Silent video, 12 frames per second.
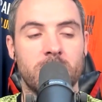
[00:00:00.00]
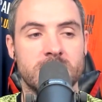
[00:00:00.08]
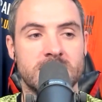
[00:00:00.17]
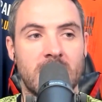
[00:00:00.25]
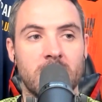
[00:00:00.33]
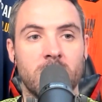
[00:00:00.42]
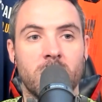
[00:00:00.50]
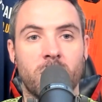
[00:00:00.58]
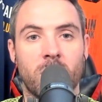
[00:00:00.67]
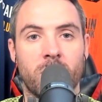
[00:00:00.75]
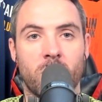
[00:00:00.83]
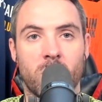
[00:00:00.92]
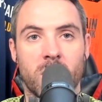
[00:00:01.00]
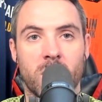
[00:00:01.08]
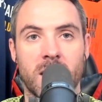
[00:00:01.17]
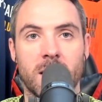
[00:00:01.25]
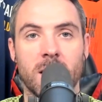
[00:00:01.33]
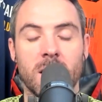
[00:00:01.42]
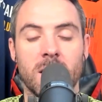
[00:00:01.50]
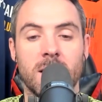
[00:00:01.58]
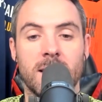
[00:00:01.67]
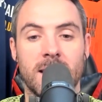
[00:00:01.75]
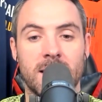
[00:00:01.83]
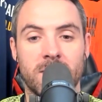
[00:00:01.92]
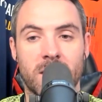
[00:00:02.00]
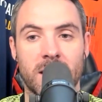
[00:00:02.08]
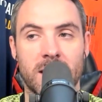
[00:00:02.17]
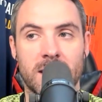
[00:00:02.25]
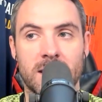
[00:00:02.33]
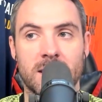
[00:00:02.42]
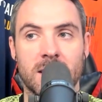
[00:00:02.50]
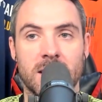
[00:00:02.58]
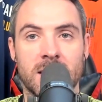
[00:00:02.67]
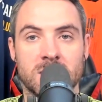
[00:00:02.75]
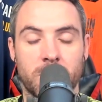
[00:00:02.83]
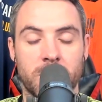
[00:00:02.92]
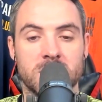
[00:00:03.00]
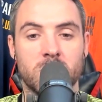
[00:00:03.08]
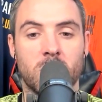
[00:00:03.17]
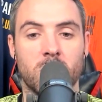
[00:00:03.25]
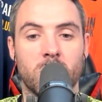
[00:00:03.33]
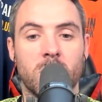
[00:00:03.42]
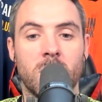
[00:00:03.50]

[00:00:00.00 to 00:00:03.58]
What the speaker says: the standard of refereeing in the league is abysmal.